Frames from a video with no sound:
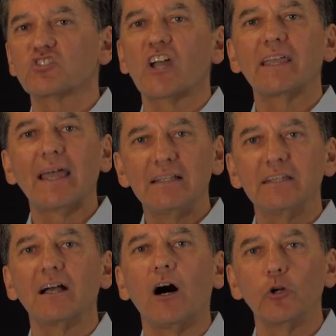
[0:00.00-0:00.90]

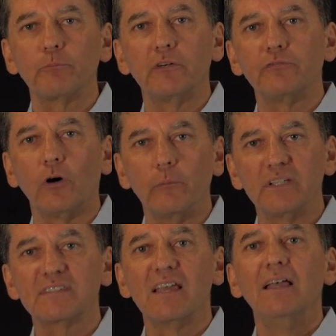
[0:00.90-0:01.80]
gigantic
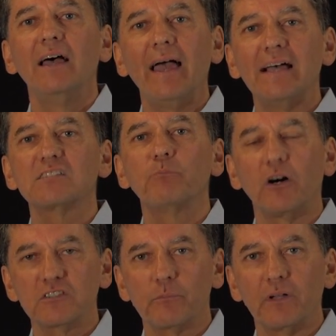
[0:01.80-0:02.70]
outperformance, as
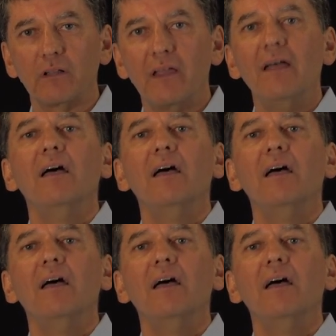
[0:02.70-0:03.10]
possible.